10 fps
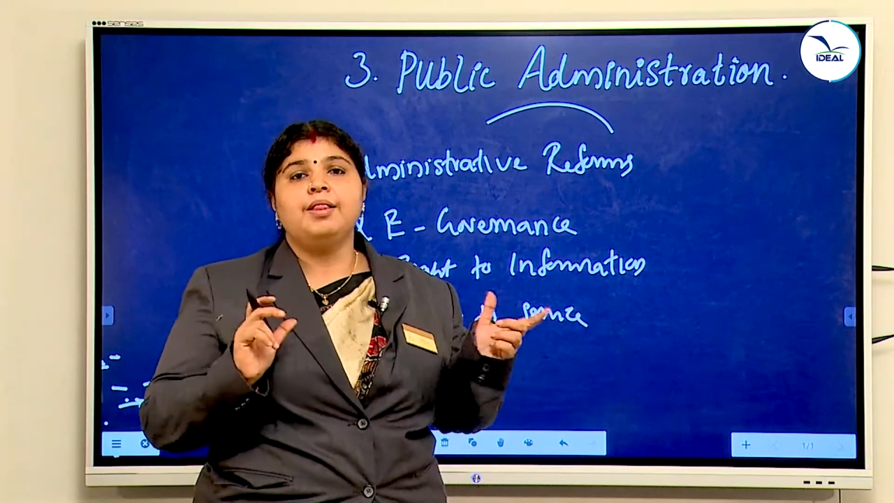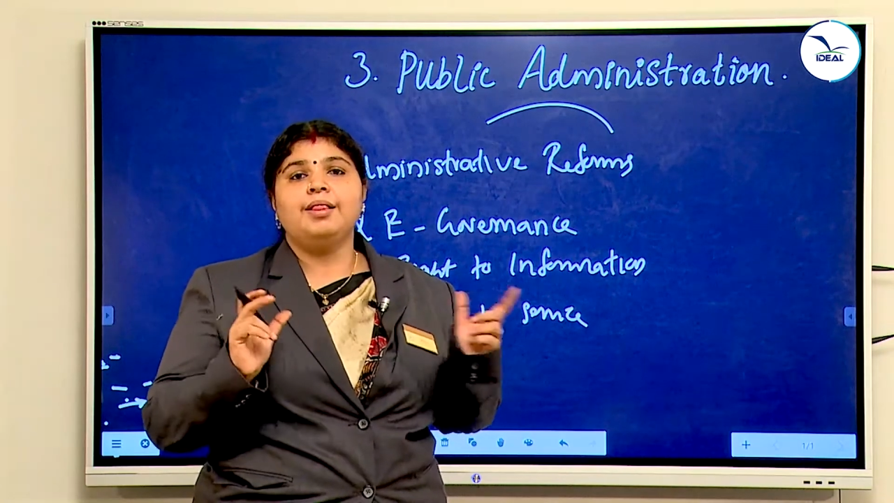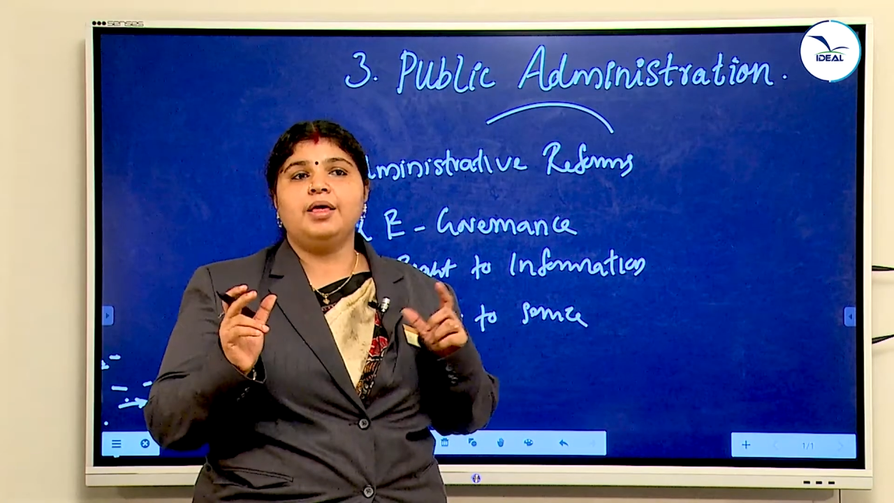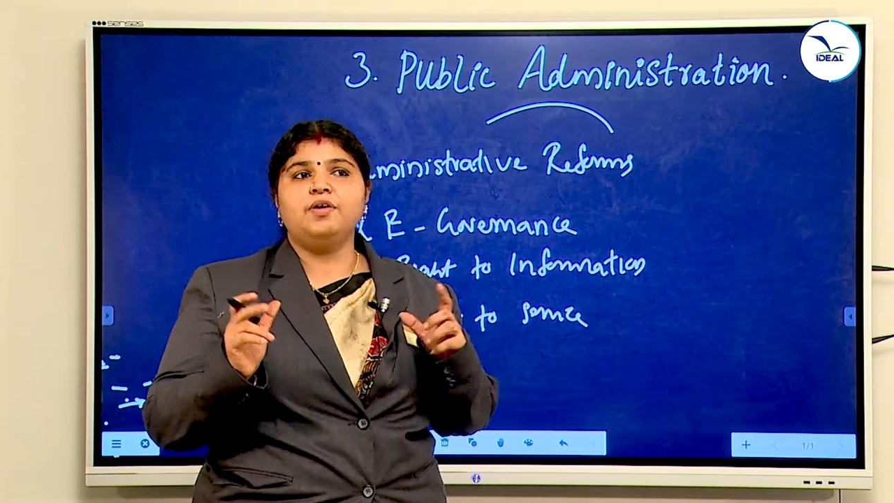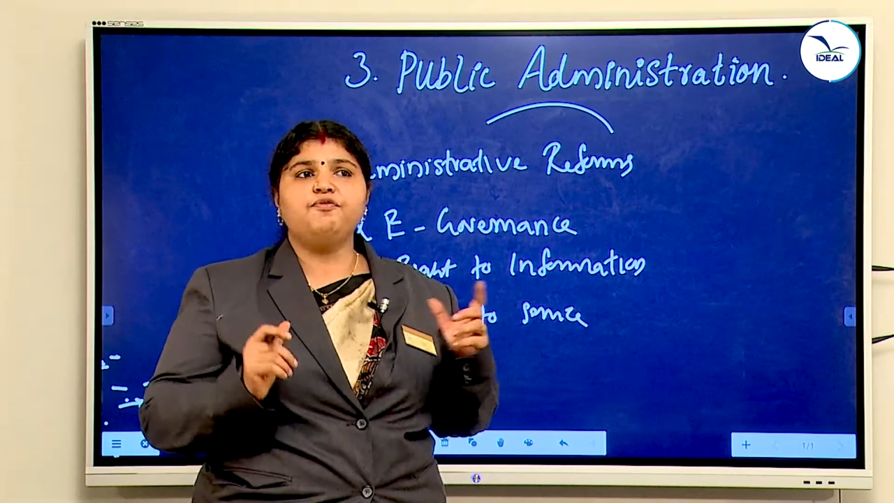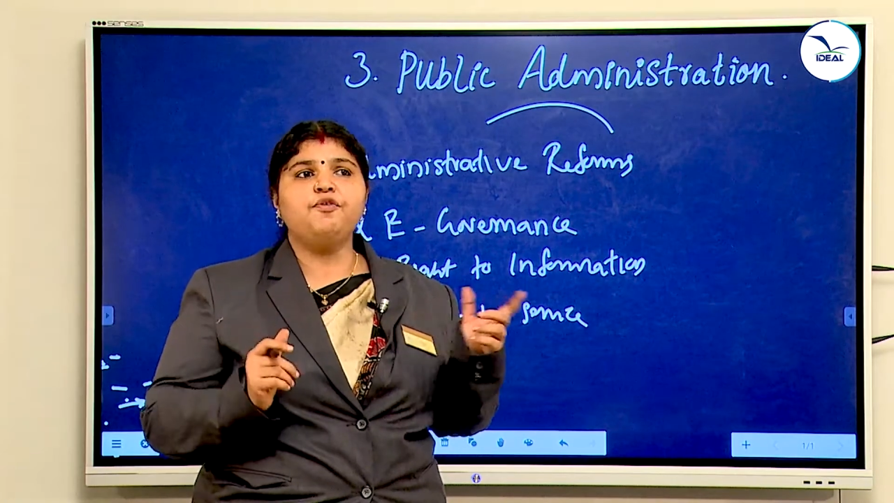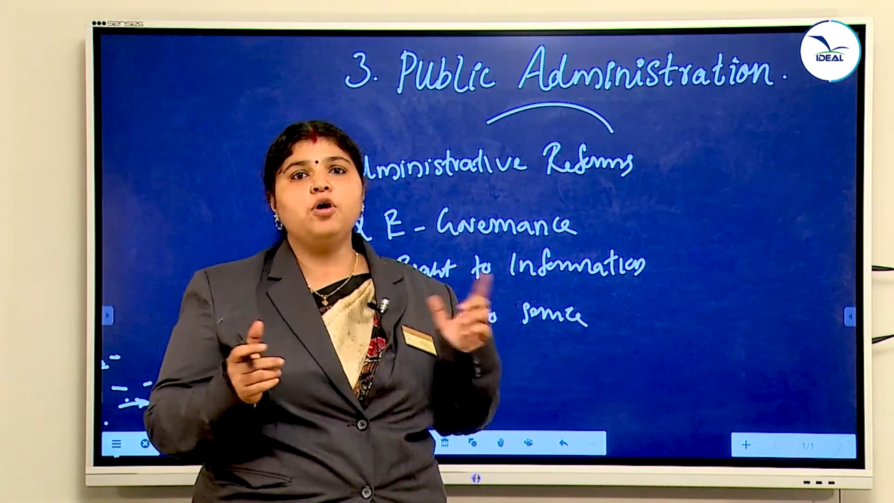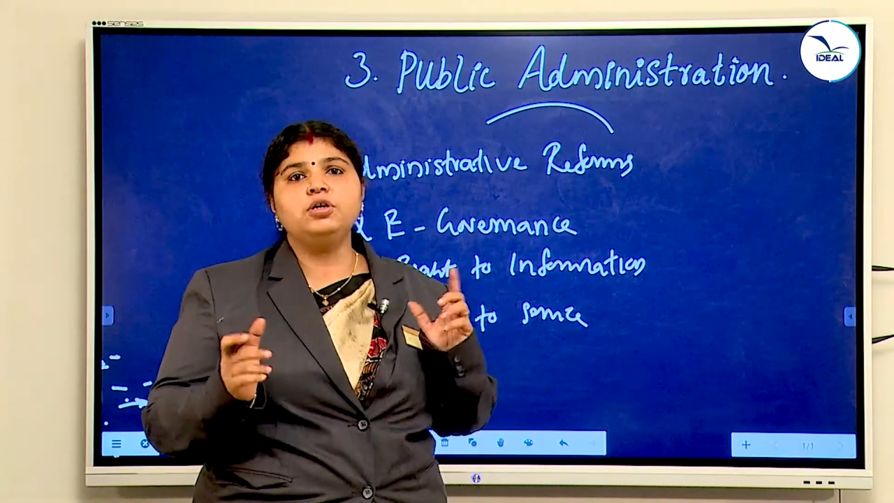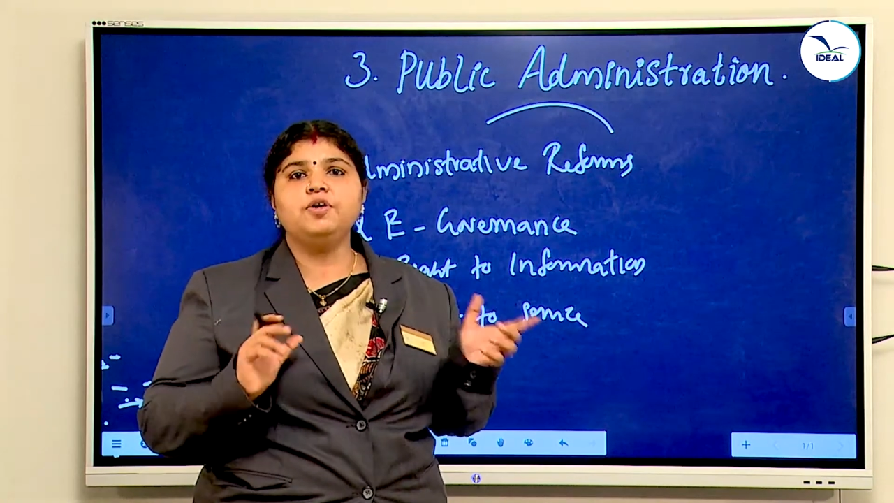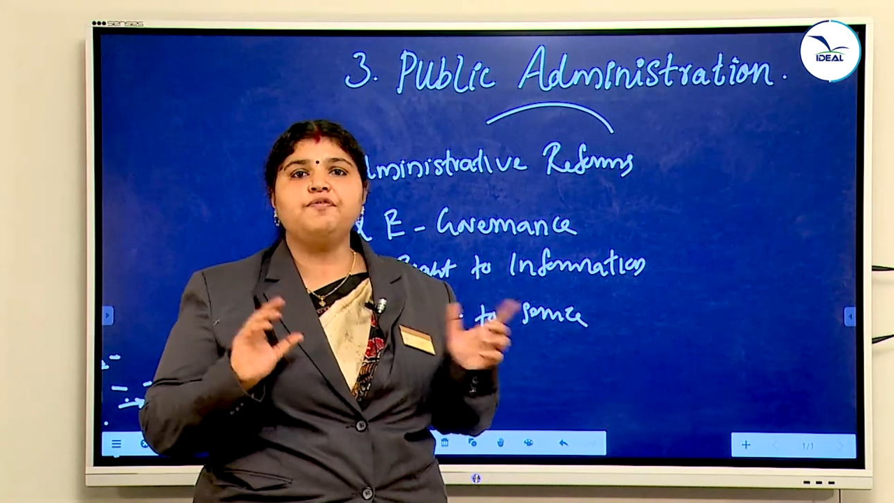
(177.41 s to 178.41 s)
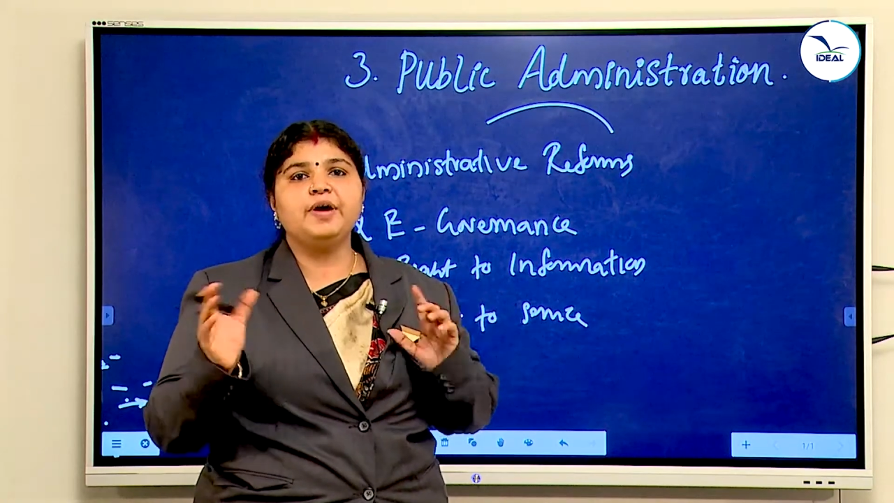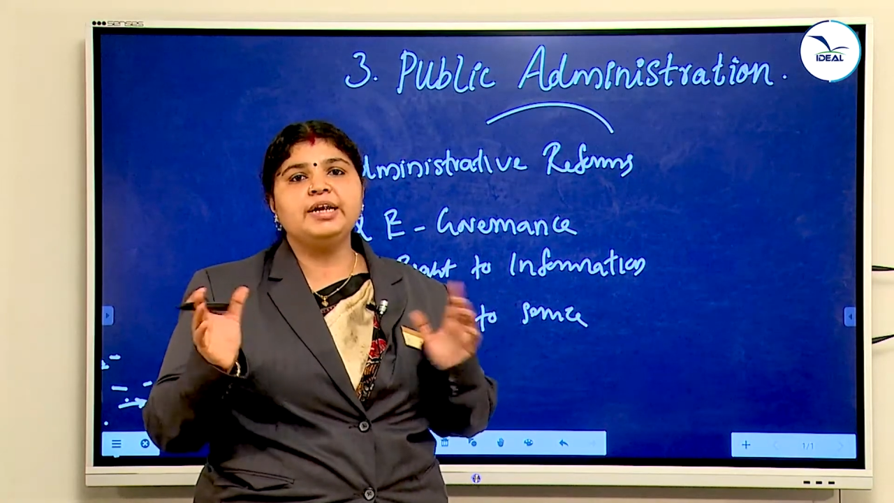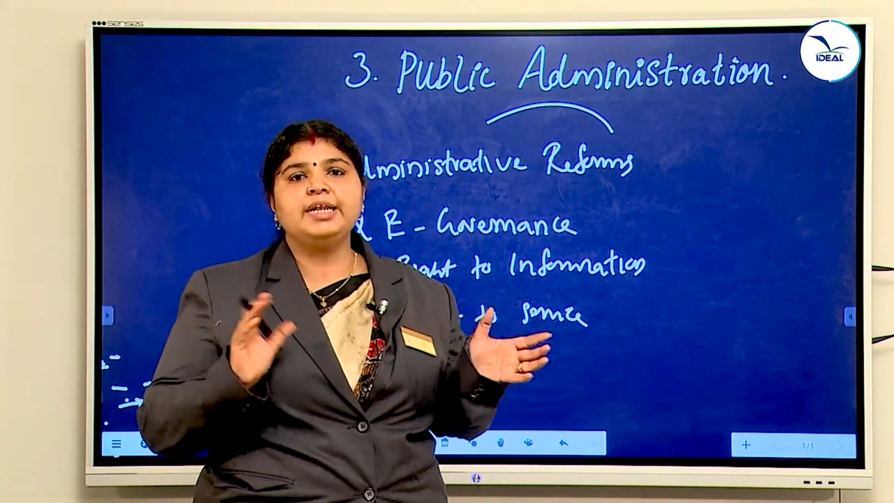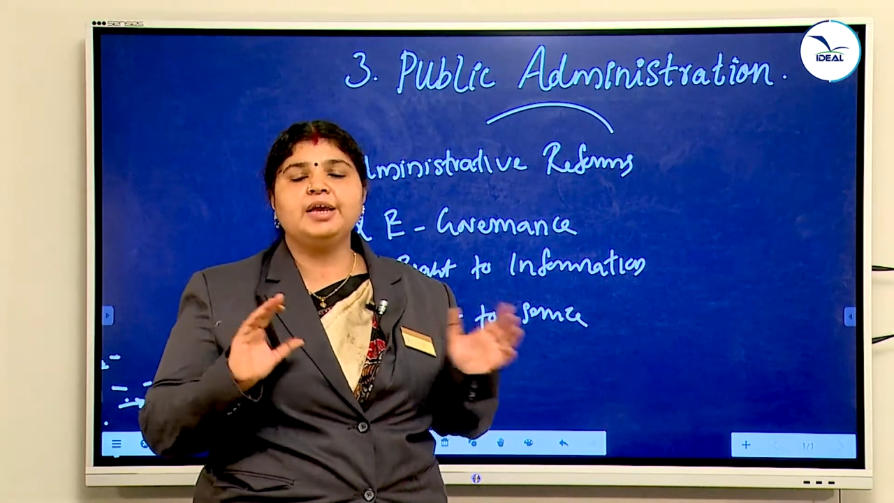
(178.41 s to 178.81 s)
4 to 5